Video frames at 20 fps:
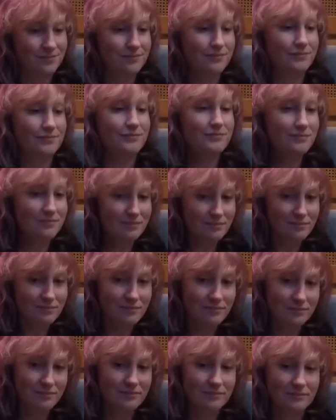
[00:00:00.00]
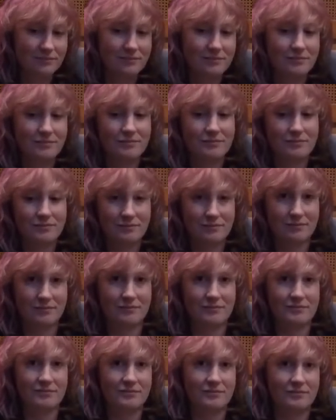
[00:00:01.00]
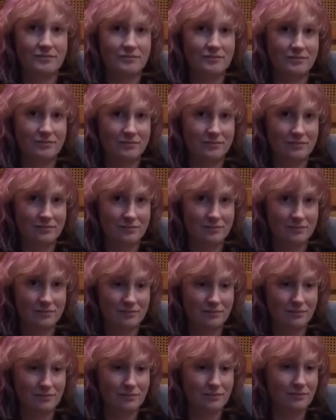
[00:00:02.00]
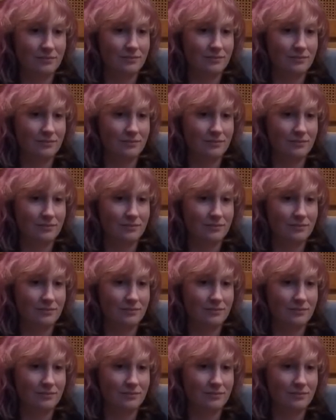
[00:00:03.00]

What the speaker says: No words are spoken by the person on screen.